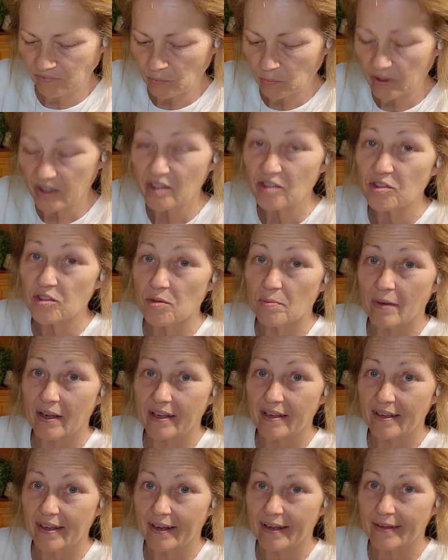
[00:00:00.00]
we used to
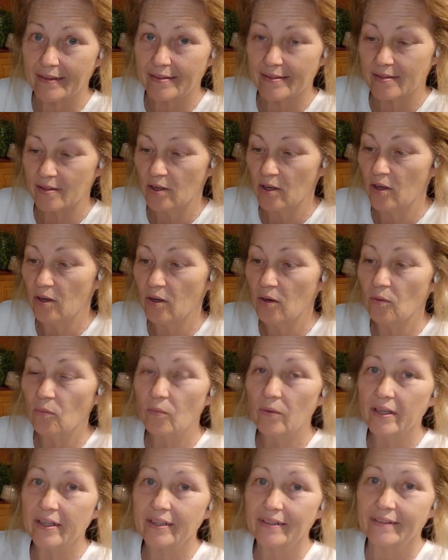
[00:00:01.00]
make cakes,
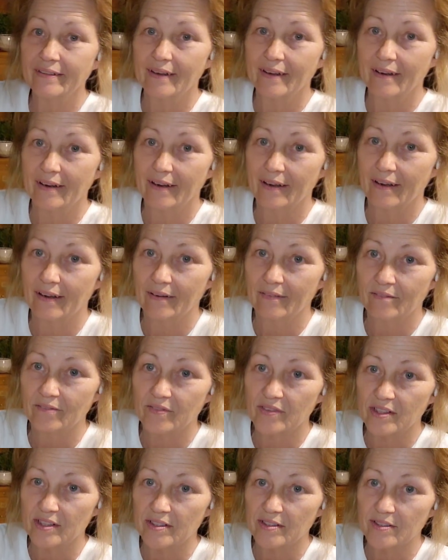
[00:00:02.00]
we did not have
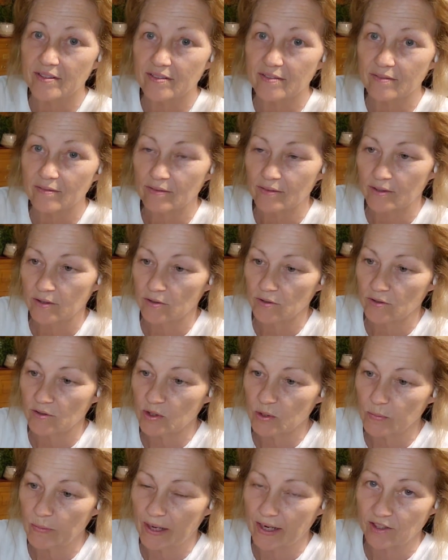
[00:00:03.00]
these little
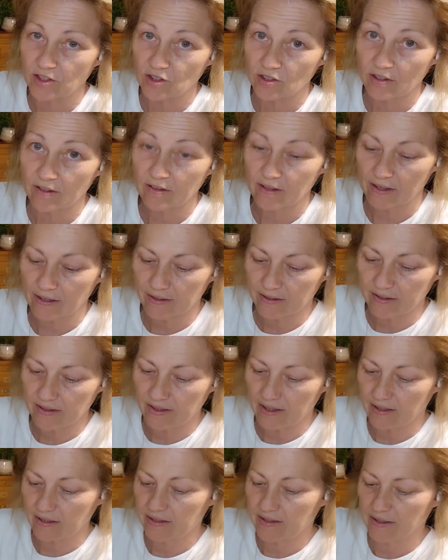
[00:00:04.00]
spatula things
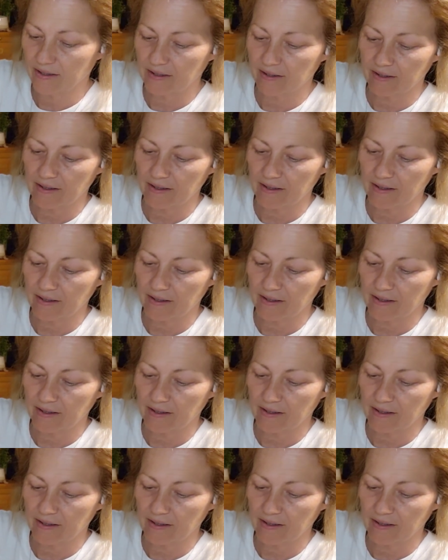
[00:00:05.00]
that get